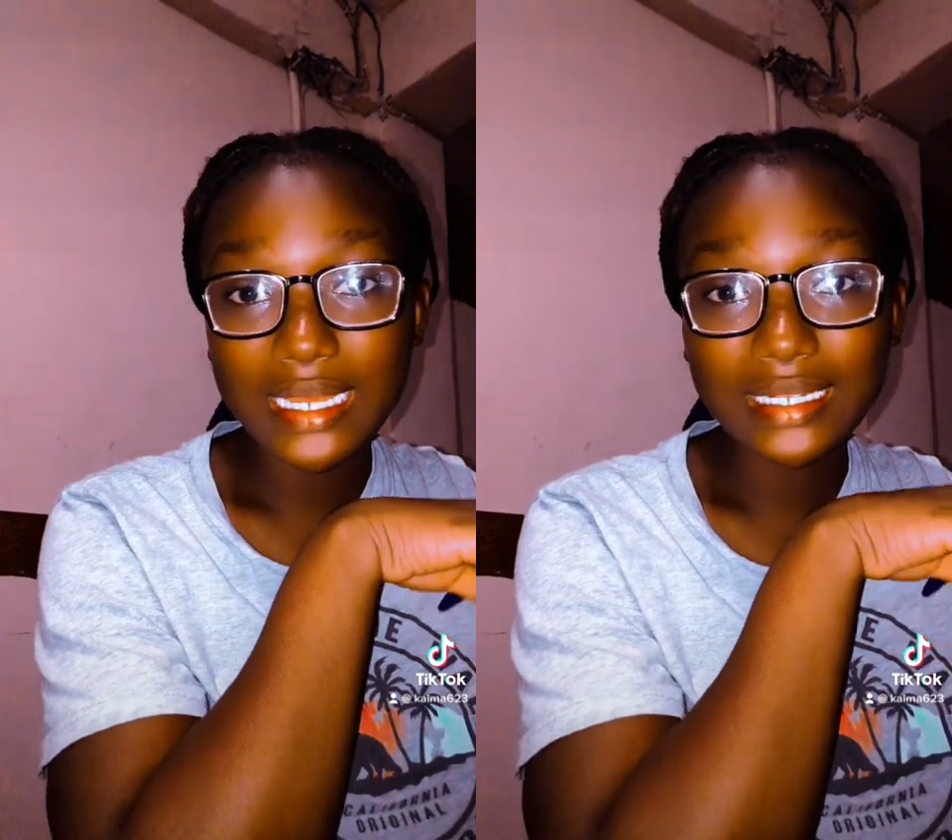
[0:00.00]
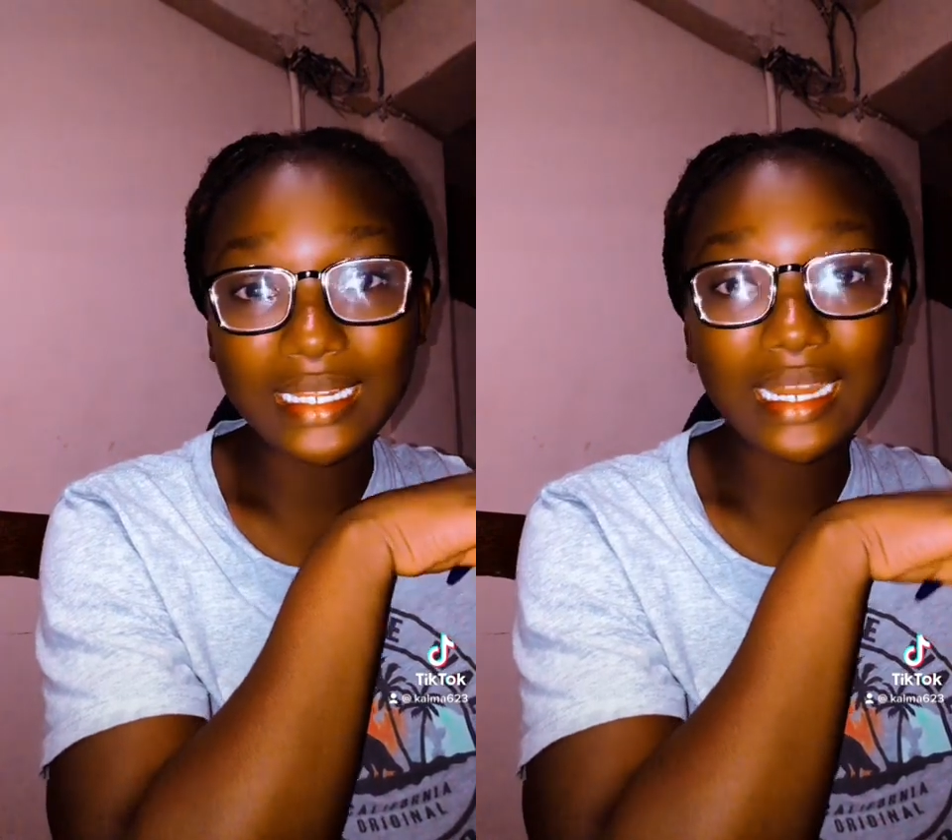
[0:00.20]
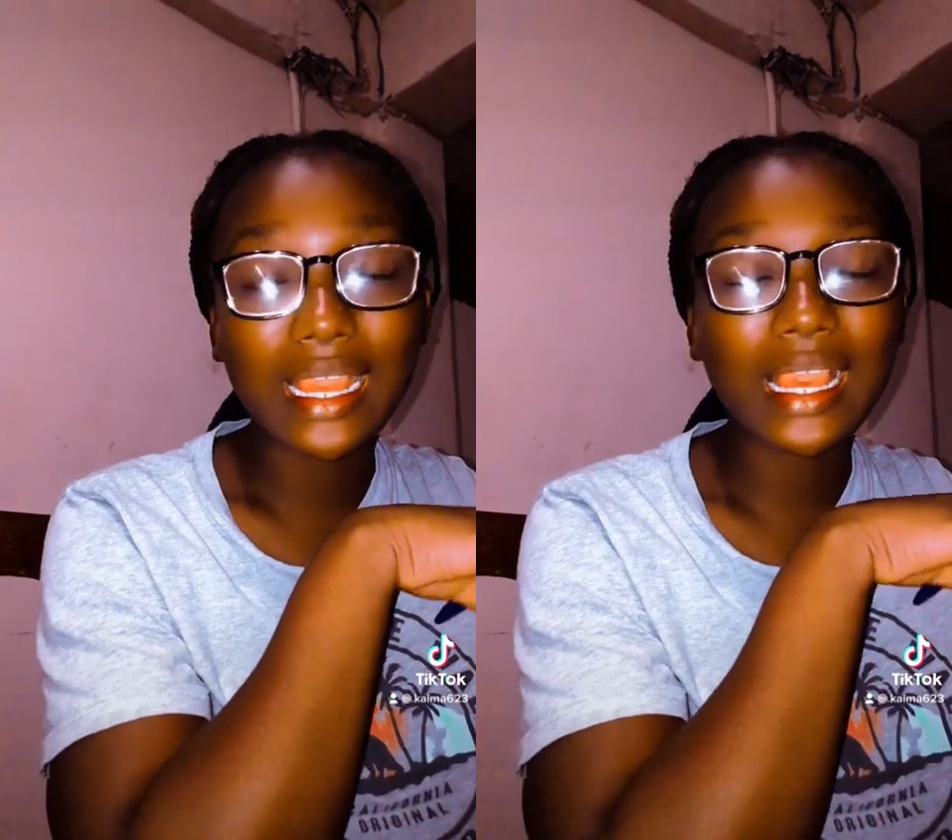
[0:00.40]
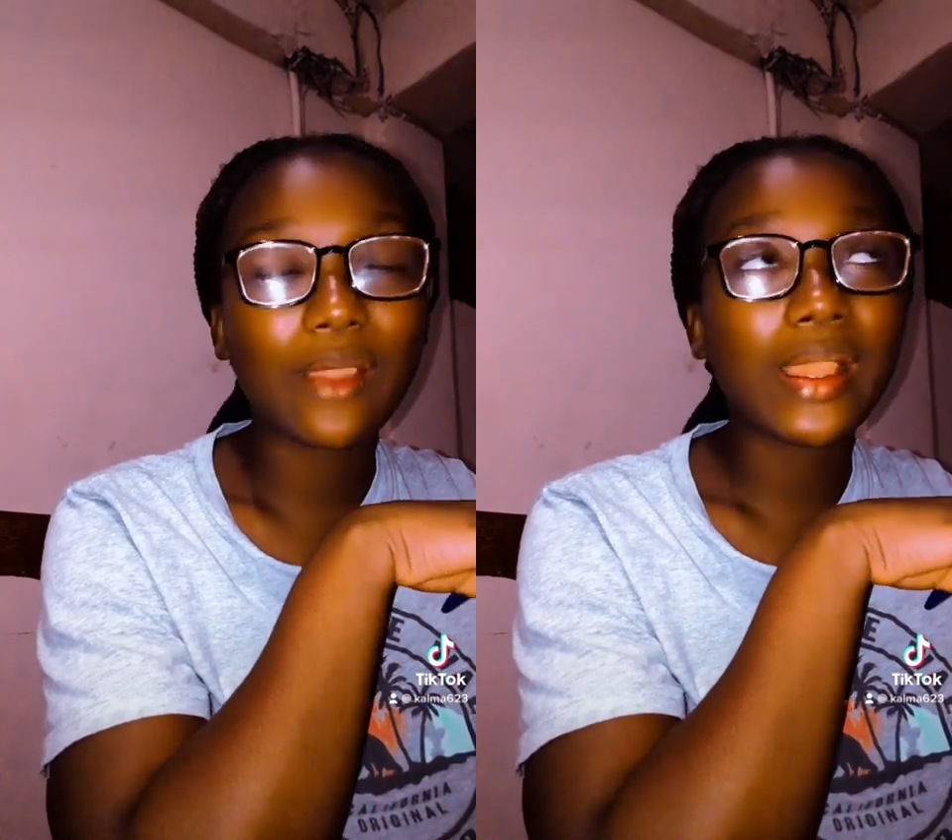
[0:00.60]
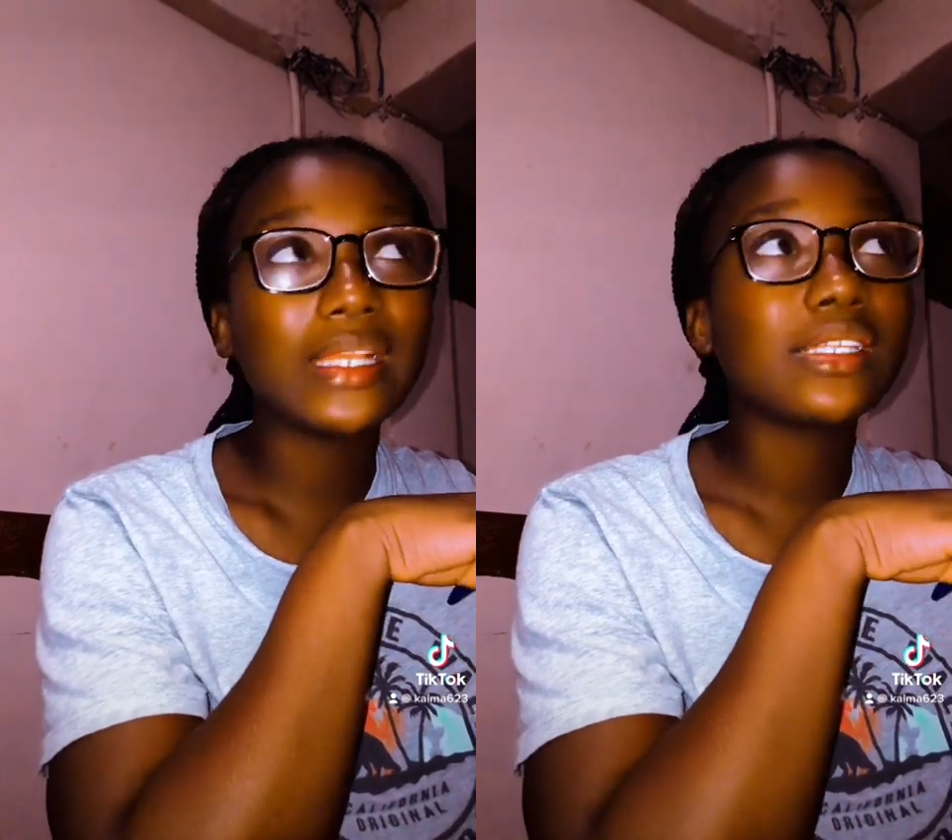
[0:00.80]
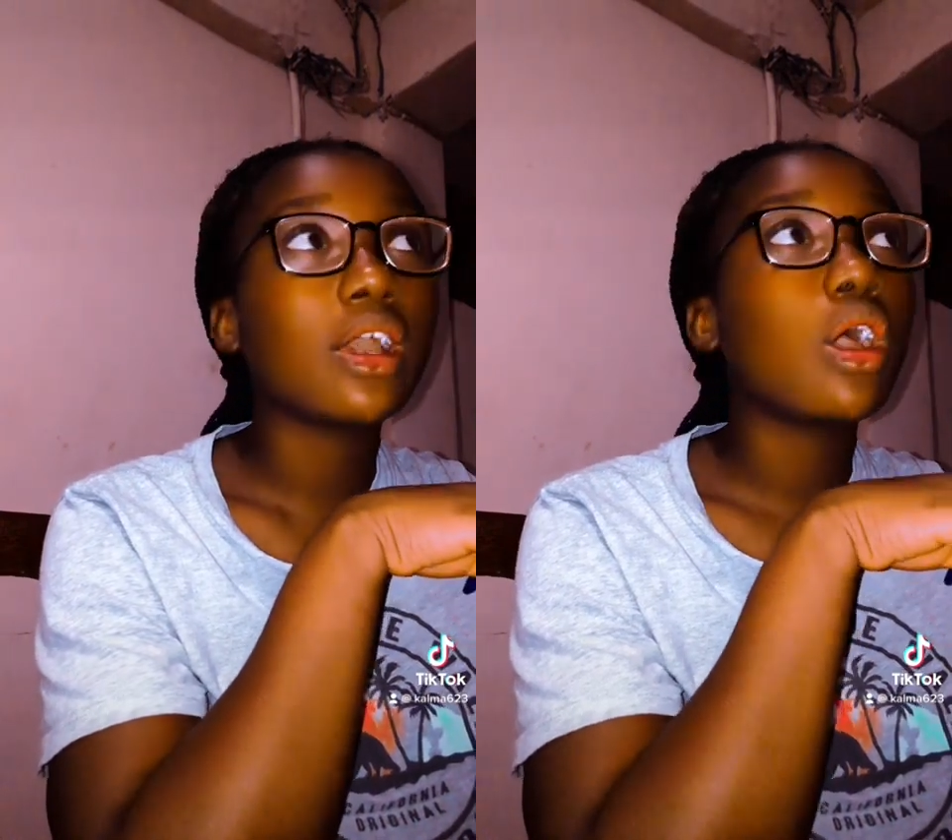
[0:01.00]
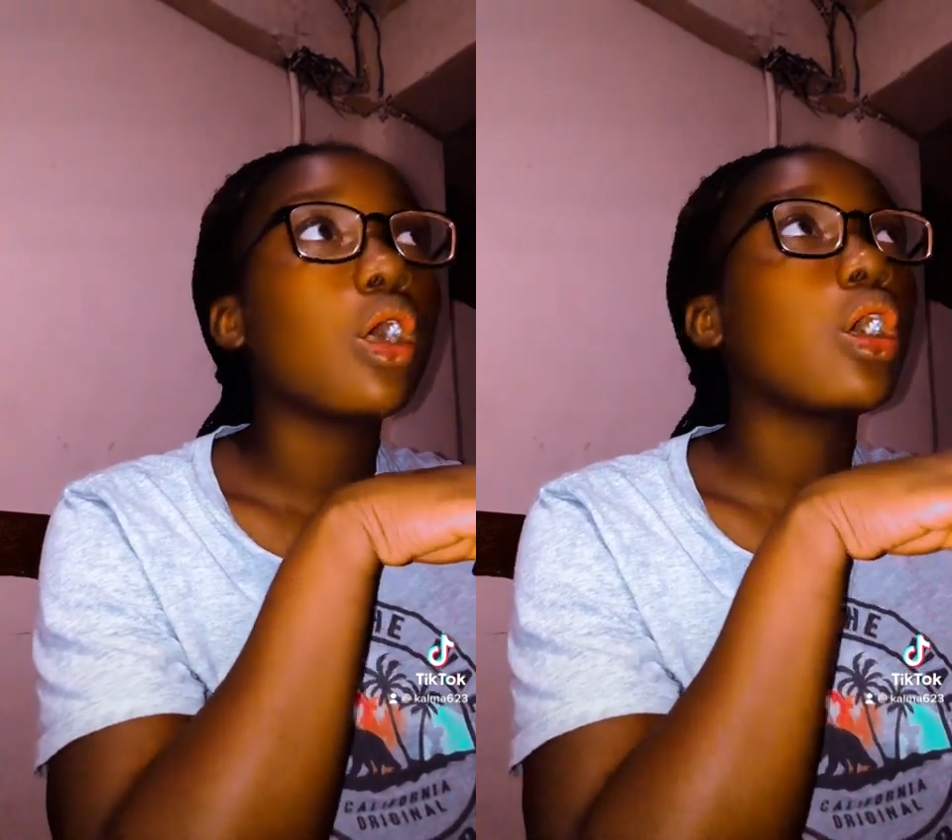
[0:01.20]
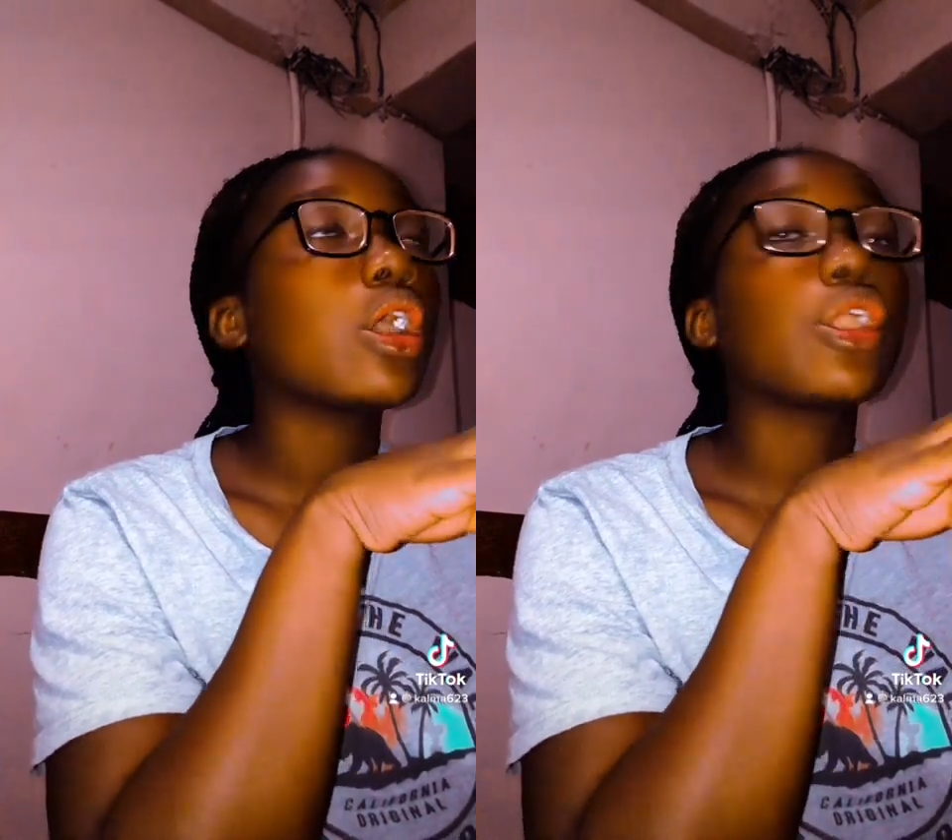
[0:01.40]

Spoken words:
then I can write a